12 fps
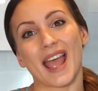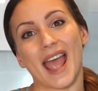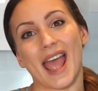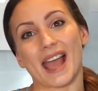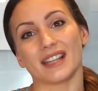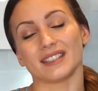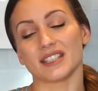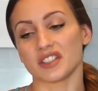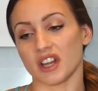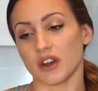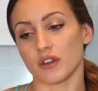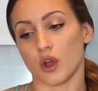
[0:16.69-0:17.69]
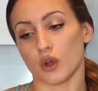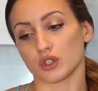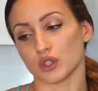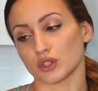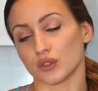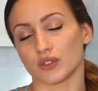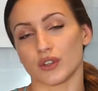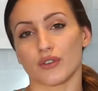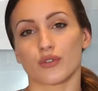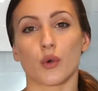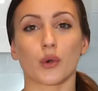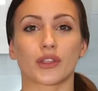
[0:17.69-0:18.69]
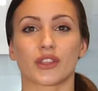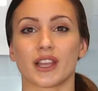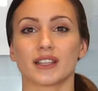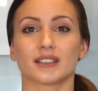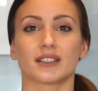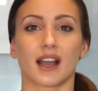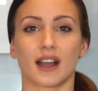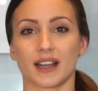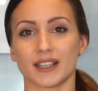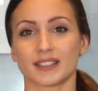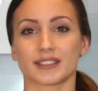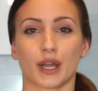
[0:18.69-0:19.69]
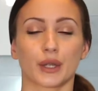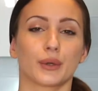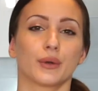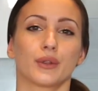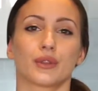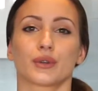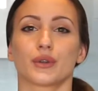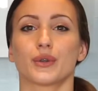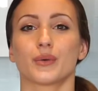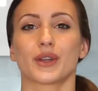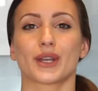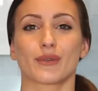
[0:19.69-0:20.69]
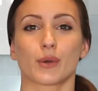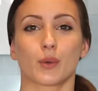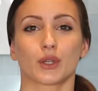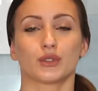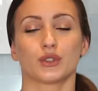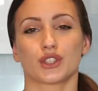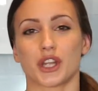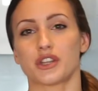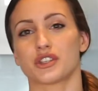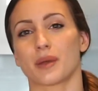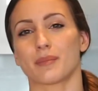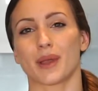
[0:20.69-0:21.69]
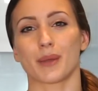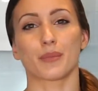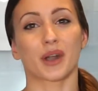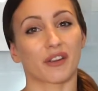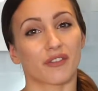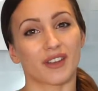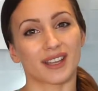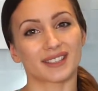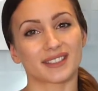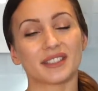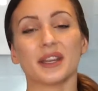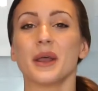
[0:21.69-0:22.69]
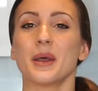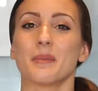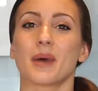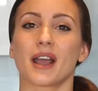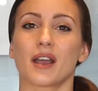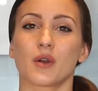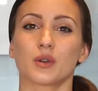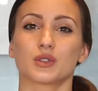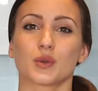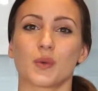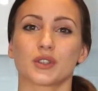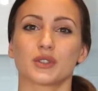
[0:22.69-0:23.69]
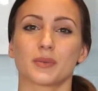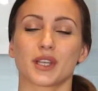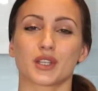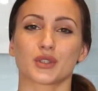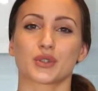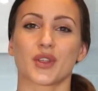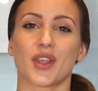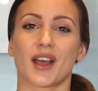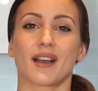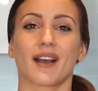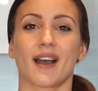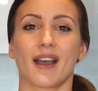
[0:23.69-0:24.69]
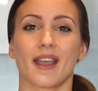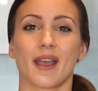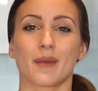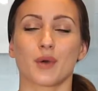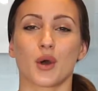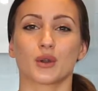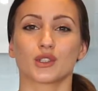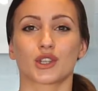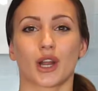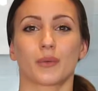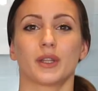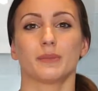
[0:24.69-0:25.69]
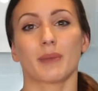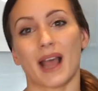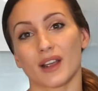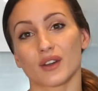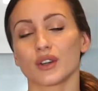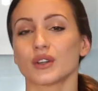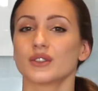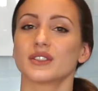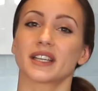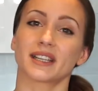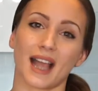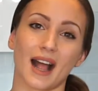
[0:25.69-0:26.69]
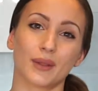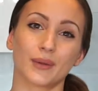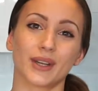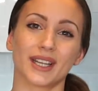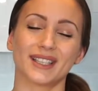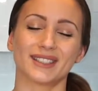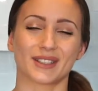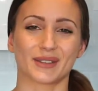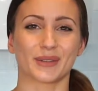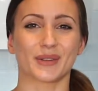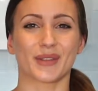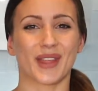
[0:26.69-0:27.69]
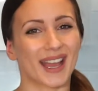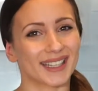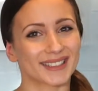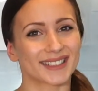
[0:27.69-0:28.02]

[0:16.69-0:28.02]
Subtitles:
And these are sort of the 4 things that I cycle through whenever I want to change up my breakfast. But I also want to make sure that I am on track with macros and calories and all of that.